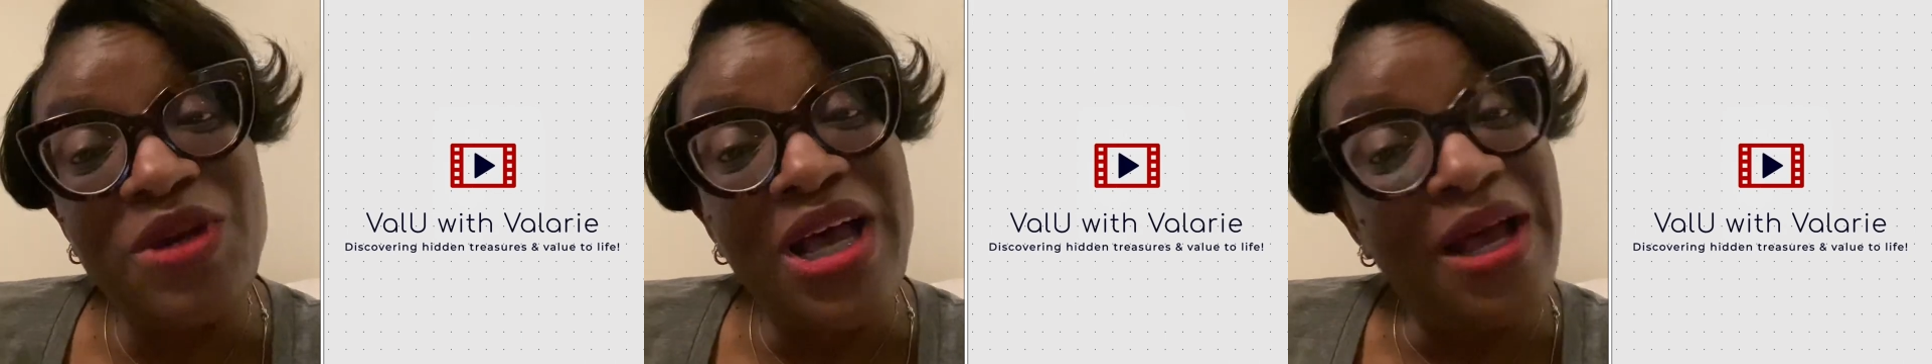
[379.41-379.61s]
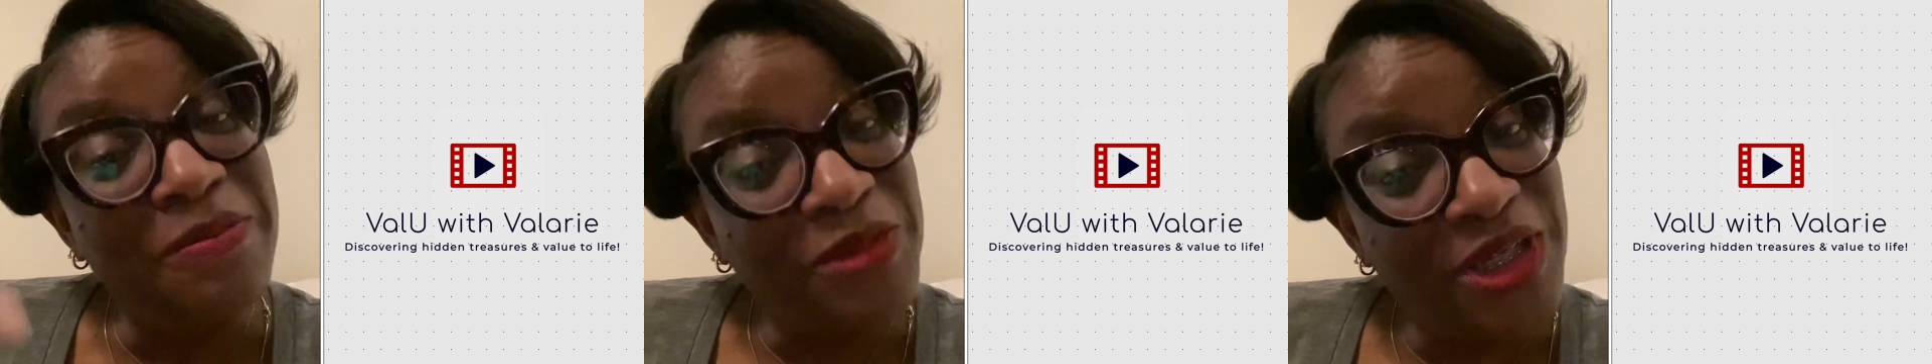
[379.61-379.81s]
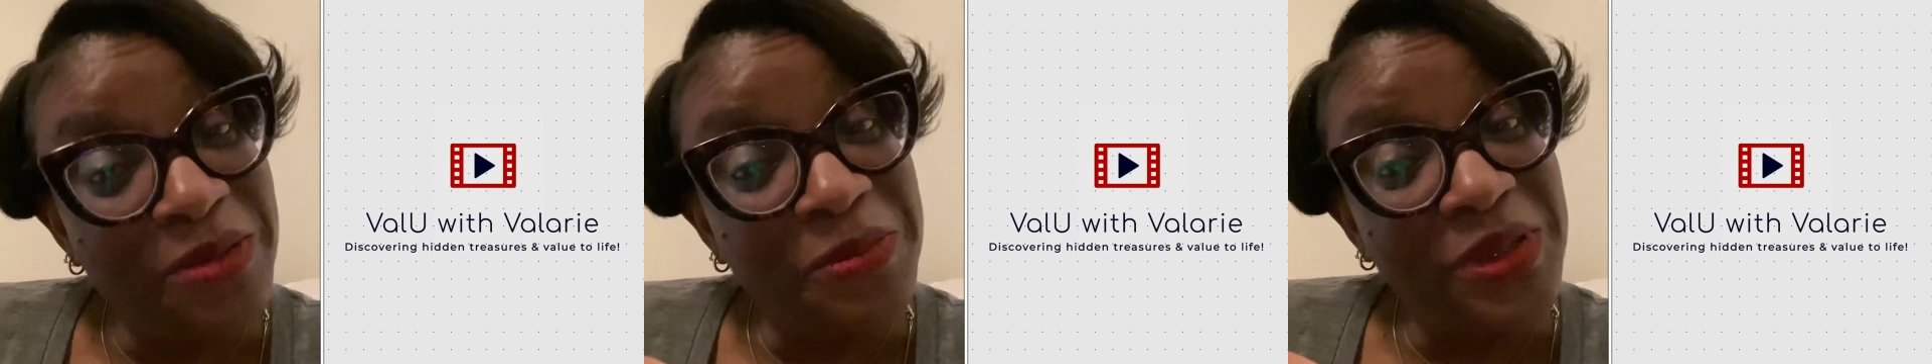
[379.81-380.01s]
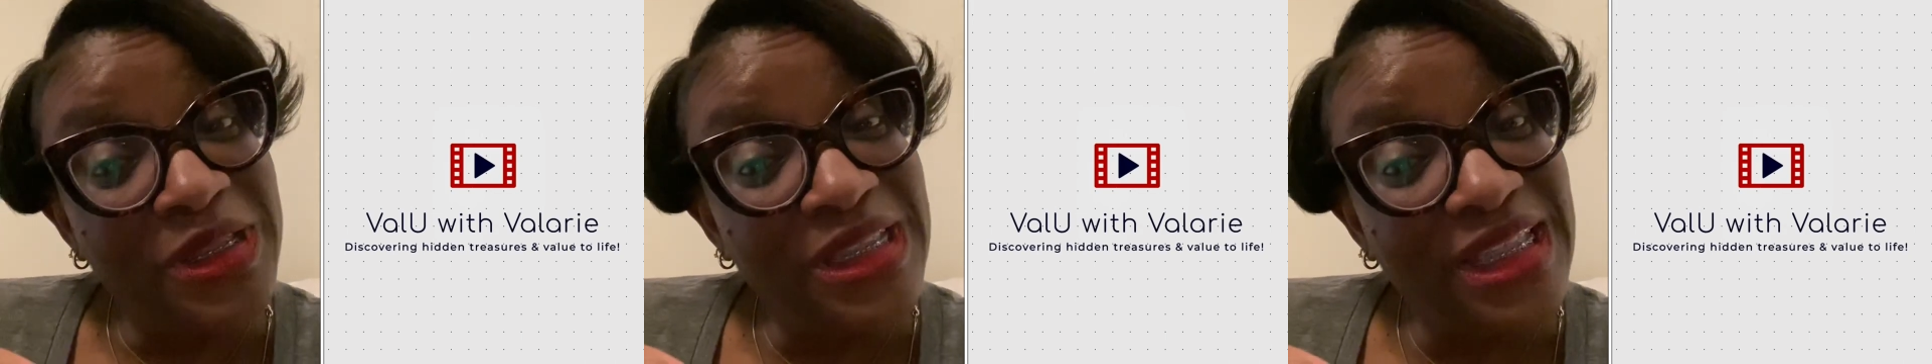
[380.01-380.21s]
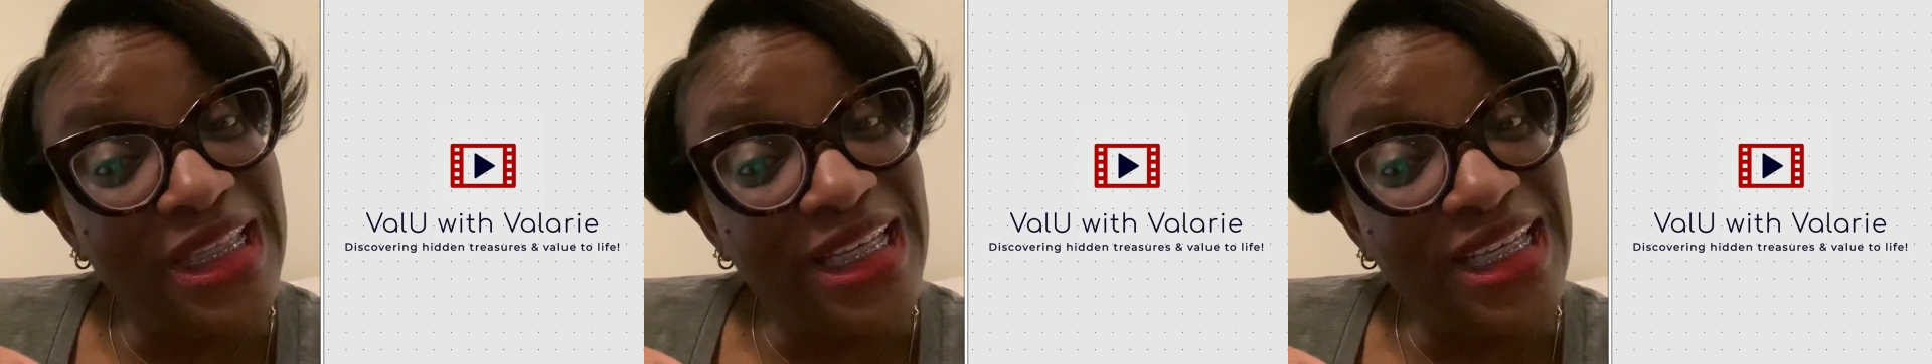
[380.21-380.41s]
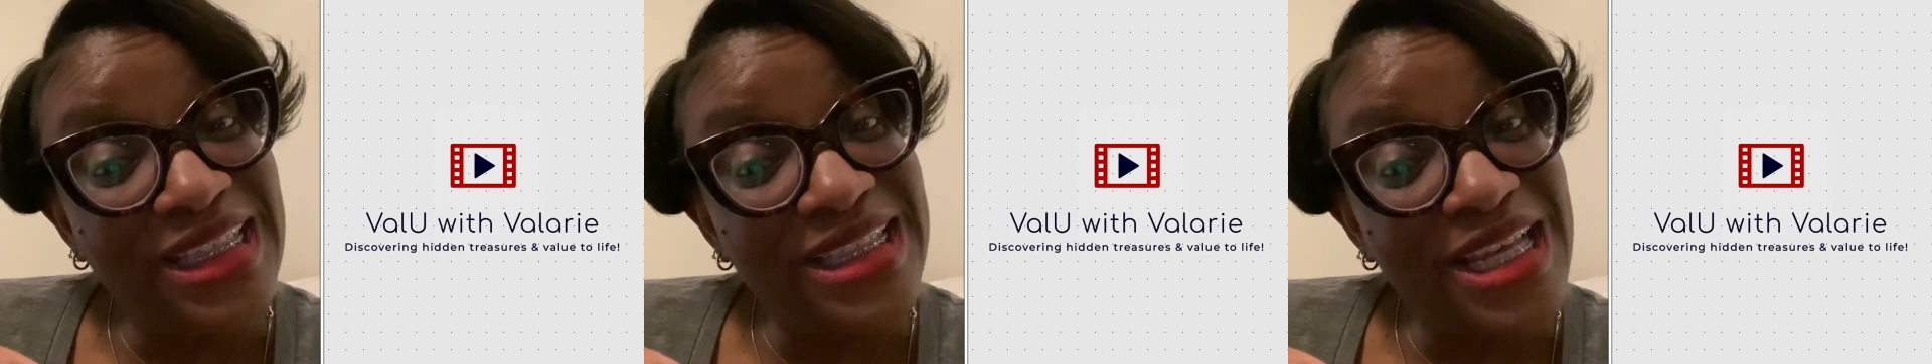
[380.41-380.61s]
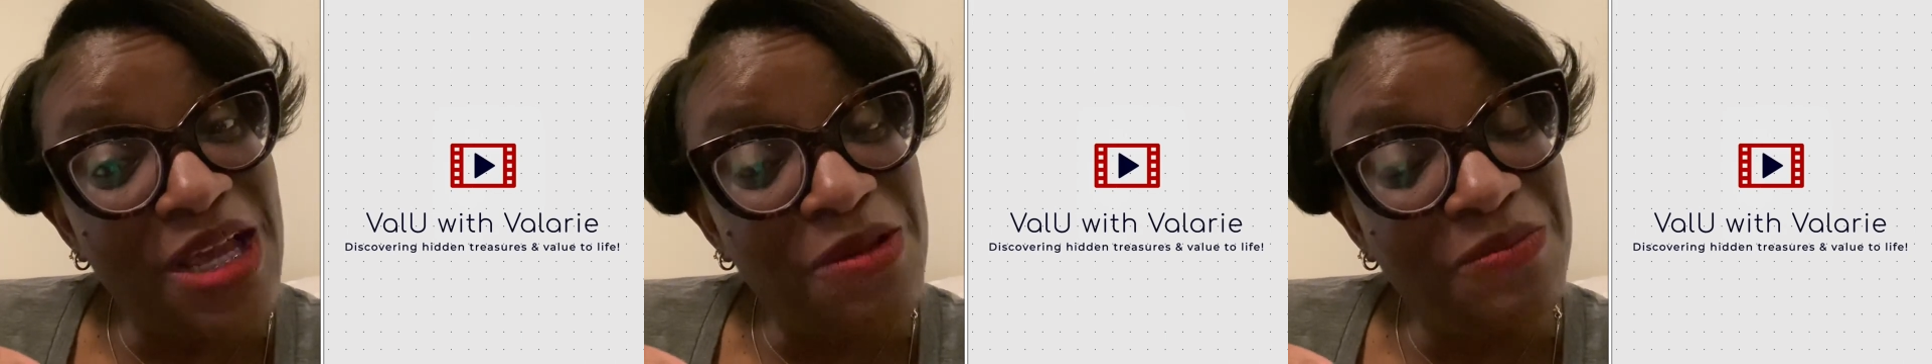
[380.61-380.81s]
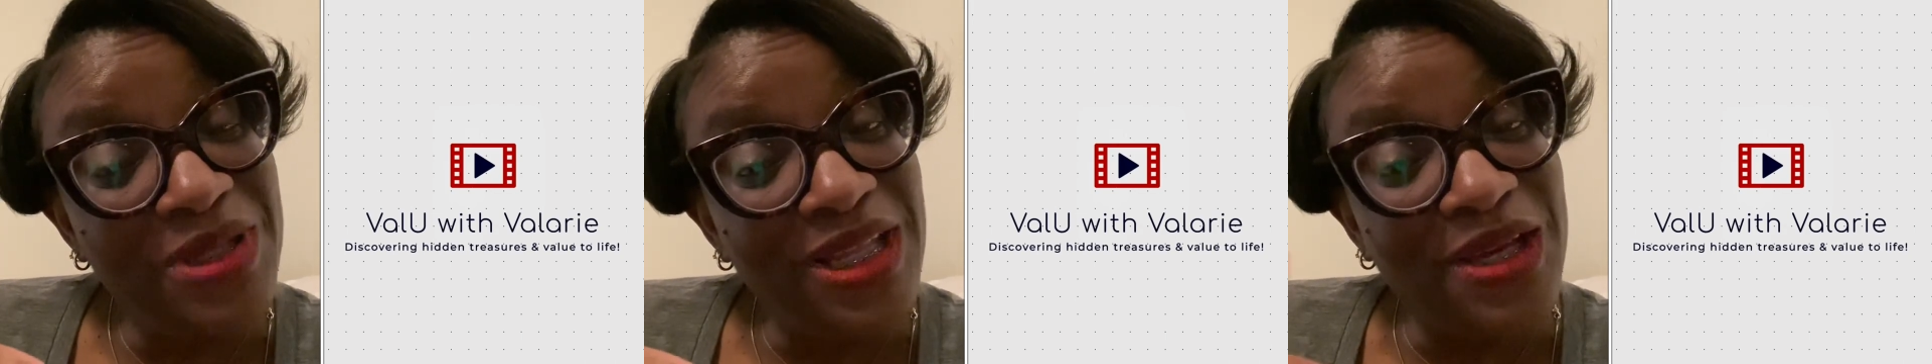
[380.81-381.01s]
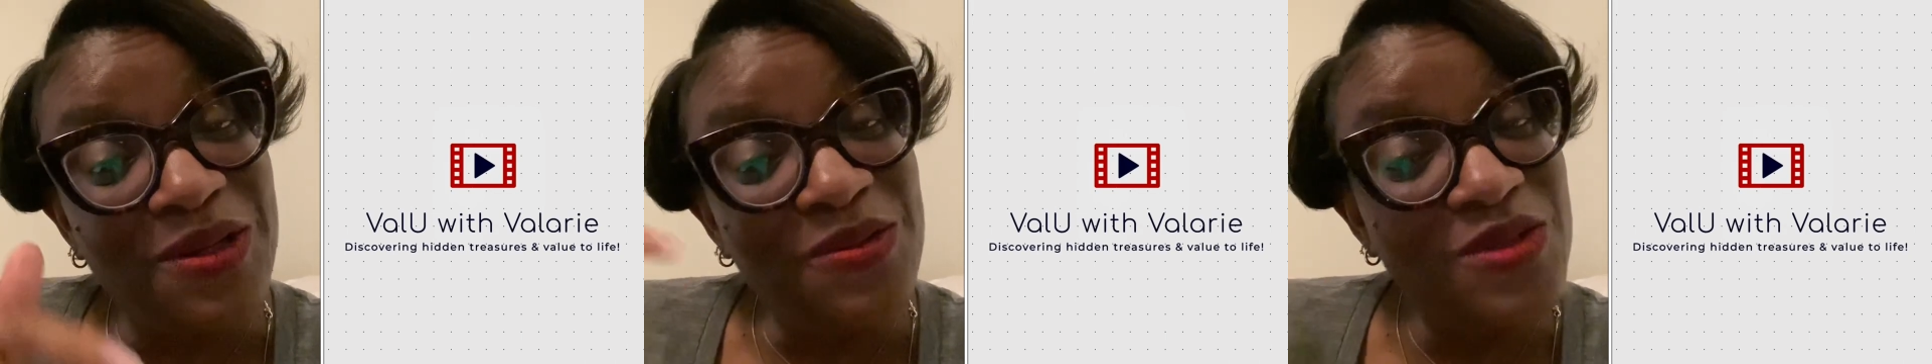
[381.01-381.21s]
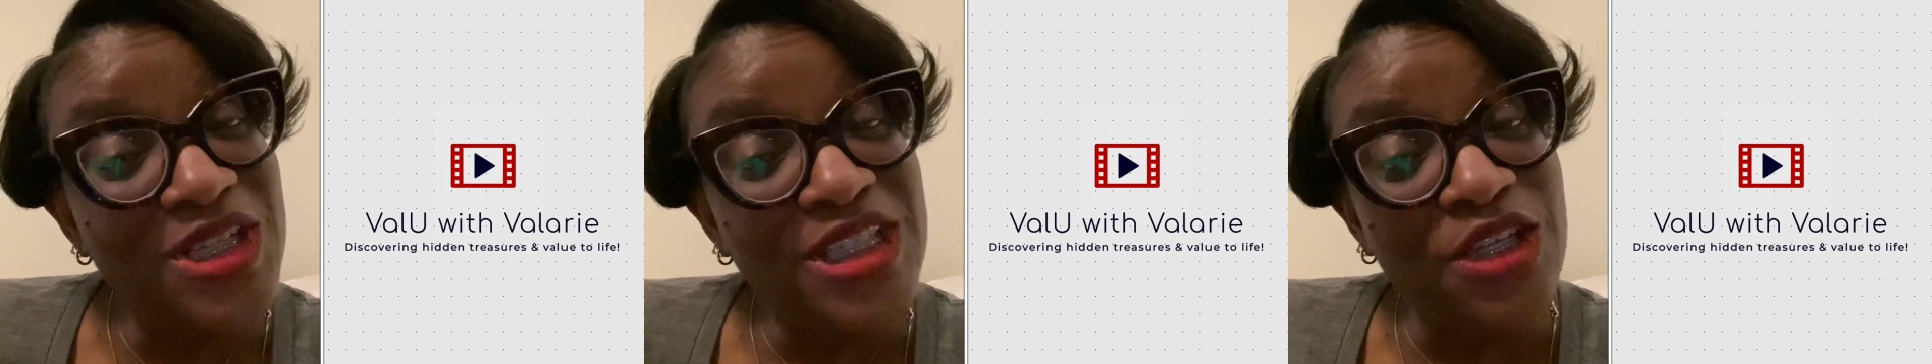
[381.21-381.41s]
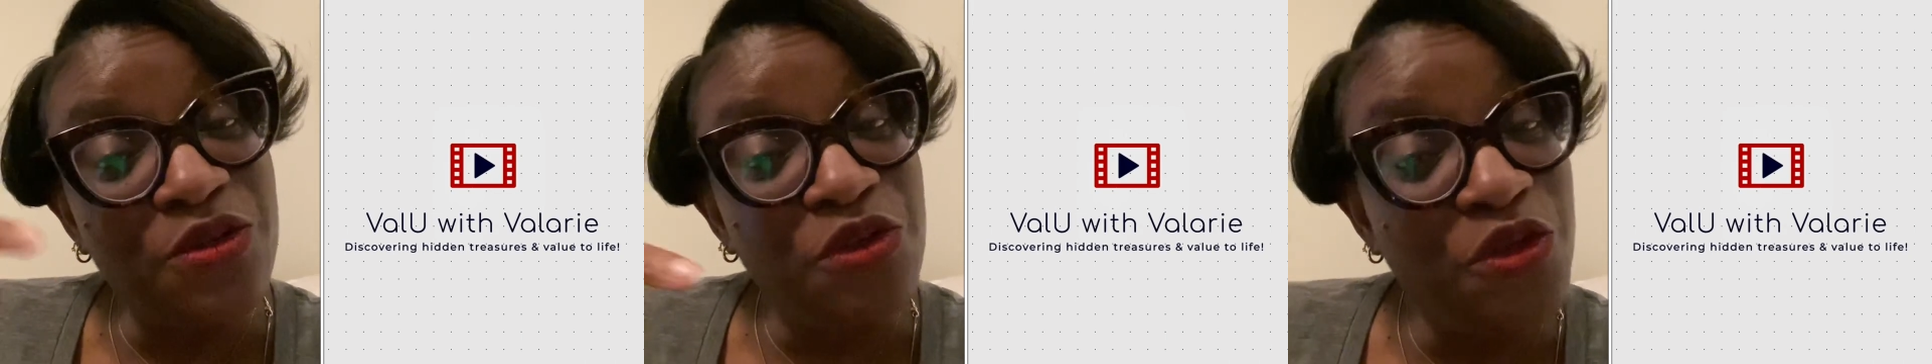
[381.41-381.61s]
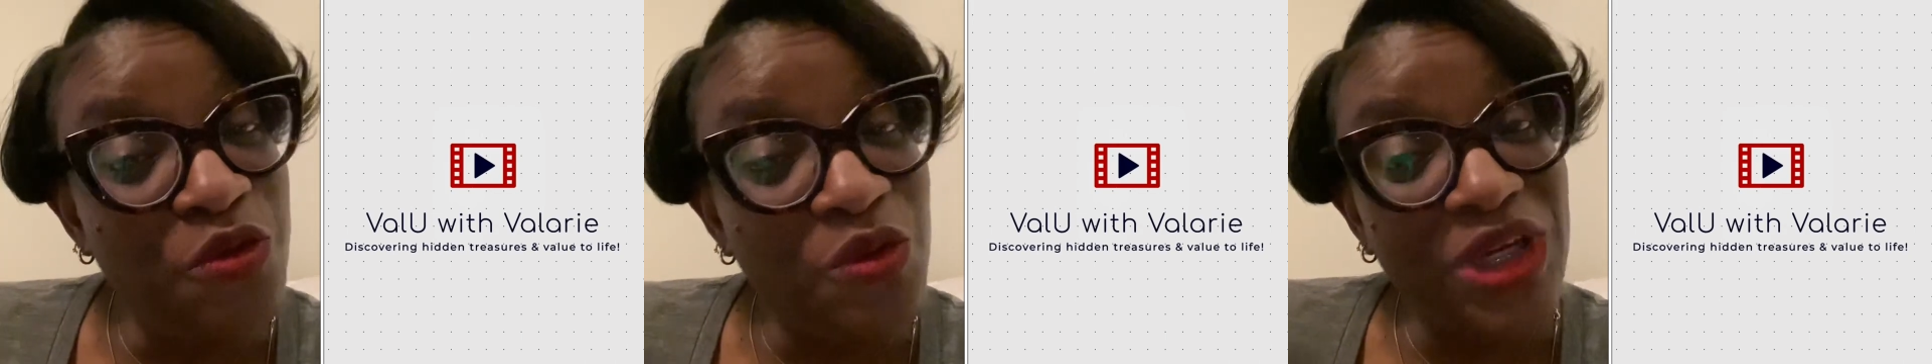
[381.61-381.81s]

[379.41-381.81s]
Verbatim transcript: I'm going to put the link down below so you